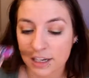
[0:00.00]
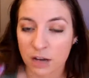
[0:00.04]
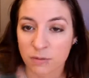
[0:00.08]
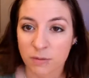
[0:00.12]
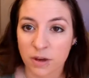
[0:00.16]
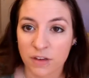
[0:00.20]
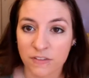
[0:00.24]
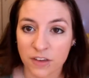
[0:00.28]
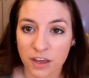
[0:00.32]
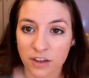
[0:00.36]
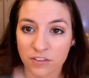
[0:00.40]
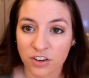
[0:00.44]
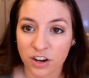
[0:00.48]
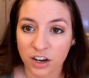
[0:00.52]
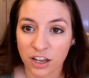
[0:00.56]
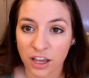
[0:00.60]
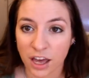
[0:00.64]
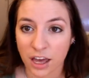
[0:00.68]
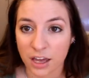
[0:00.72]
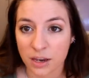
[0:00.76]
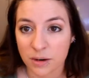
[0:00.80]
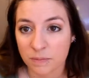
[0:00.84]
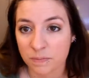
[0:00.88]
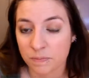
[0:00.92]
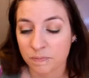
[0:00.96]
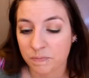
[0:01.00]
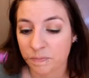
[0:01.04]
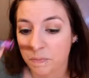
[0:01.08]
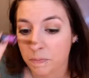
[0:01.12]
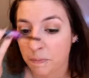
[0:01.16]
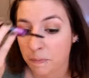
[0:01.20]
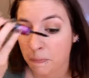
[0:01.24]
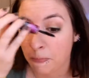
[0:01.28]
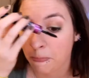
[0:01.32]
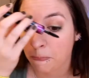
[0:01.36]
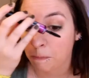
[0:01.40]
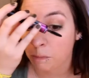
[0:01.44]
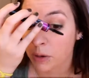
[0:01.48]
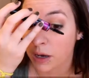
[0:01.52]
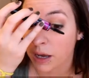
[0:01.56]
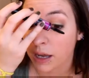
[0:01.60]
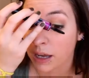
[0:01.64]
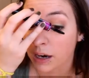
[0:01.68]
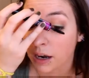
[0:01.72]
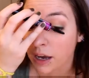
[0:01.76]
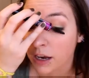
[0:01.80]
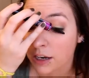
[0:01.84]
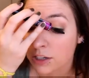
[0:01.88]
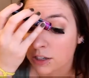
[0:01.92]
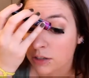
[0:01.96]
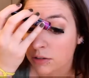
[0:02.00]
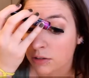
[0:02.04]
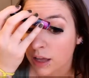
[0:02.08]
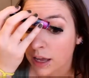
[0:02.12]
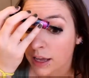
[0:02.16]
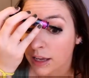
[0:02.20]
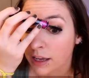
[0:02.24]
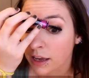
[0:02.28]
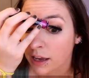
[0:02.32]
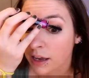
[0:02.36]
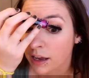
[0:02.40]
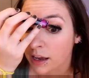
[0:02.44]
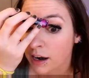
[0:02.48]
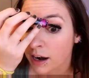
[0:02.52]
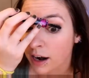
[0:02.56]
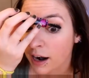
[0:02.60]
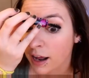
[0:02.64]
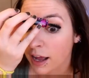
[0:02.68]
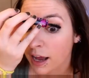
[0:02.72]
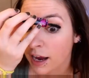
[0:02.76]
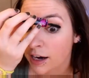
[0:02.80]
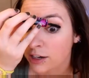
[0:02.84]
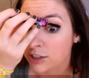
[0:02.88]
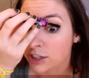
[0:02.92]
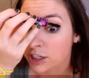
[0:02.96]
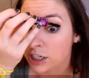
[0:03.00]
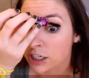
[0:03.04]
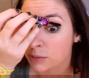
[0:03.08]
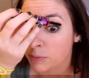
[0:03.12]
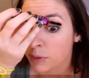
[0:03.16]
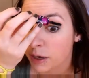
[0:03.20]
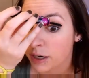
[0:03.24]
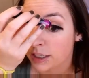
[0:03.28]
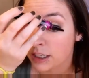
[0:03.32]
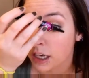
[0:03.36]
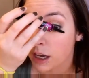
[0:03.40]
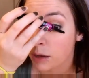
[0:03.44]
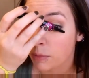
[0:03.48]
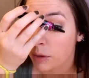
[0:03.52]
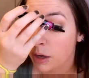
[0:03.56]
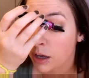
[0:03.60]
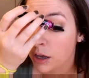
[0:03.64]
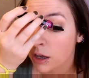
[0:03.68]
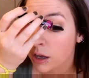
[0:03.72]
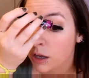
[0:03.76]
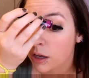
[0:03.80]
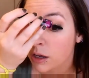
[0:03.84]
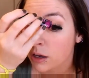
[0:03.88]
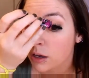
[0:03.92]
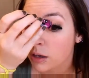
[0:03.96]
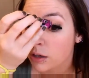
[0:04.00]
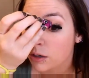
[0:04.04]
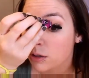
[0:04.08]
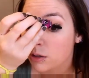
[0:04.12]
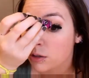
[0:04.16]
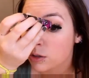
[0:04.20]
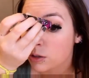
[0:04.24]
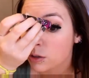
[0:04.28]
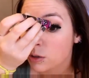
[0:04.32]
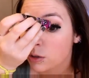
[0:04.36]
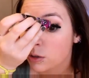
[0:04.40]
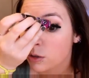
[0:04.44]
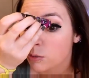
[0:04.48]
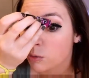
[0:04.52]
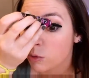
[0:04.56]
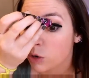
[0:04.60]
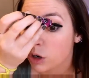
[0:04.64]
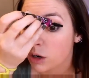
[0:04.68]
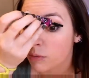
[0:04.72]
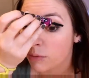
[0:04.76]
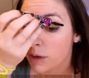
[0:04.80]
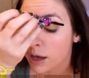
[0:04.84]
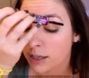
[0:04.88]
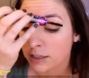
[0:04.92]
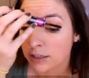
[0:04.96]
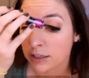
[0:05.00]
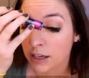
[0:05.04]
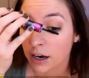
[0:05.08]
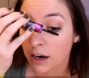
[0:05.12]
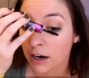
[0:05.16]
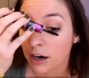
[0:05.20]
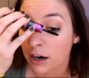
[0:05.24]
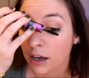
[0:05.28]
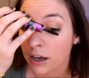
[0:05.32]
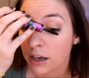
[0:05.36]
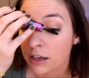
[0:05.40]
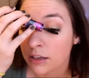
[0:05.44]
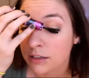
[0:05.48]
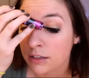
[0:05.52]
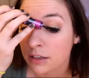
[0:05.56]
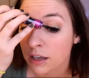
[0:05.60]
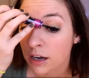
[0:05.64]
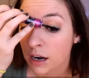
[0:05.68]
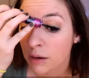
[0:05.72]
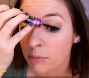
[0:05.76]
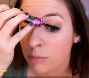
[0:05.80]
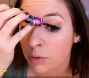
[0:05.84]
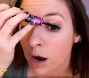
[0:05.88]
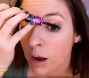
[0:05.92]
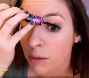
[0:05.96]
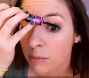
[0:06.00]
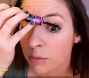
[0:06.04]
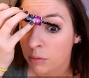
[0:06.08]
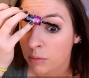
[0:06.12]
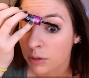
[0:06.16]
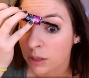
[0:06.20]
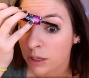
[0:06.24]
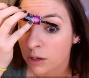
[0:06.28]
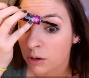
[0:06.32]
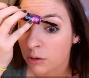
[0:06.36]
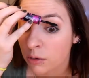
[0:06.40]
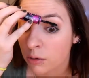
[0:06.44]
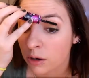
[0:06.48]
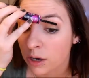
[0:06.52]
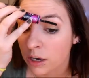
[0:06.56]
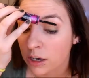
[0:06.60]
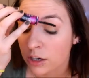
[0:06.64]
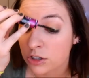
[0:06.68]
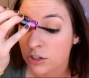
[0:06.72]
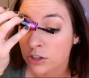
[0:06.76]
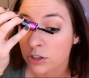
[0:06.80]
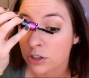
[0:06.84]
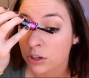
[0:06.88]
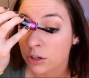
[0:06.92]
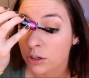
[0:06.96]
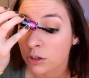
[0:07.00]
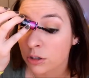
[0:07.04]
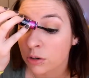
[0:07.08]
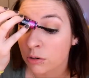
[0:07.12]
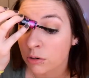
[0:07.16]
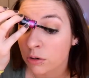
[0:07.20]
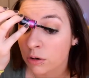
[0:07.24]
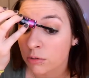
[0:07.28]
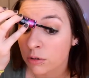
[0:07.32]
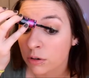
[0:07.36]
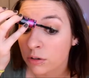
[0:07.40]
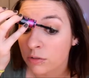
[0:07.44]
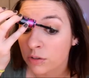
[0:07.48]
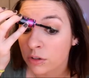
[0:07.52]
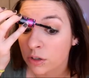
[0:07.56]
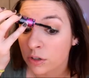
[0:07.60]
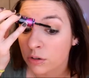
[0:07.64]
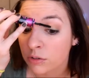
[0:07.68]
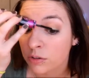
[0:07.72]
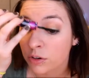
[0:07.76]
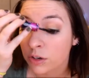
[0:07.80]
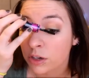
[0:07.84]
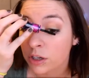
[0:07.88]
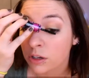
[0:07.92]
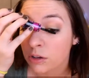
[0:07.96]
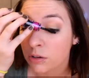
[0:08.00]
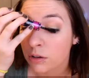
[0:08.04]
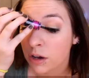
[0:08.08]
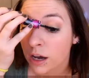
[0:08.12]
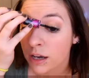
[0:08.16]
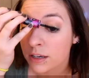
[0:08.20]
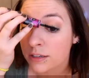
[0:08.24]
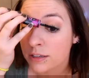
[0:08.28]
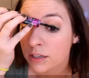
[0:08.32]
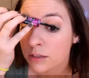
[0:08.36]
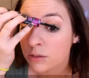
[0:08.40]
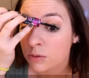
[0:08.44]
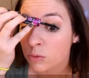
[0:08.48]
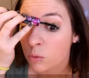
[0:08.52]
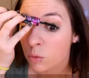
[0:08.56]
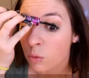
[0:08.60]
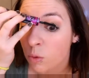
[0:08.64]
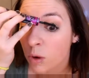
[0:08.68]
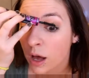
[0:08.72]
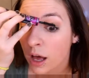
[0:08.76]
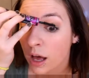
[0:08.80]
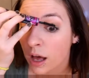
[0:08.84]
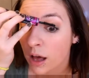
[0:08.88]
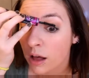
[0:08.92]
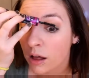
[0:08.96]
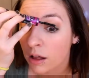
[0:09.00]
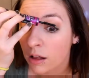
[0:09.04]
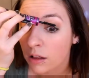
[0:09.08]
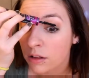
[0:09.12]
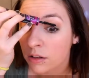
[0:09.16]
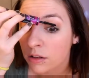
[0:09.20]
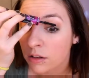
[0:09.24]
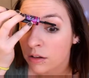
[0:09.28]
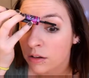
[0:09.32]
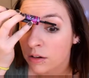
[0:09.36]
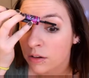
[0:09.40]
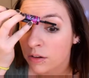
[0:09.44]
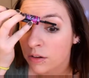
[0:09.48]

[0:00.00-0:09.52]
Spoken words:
not my favorite yet, but I do like it. And I actually just picked up 2 more mascaras that I'm probably going to review for you guys as well.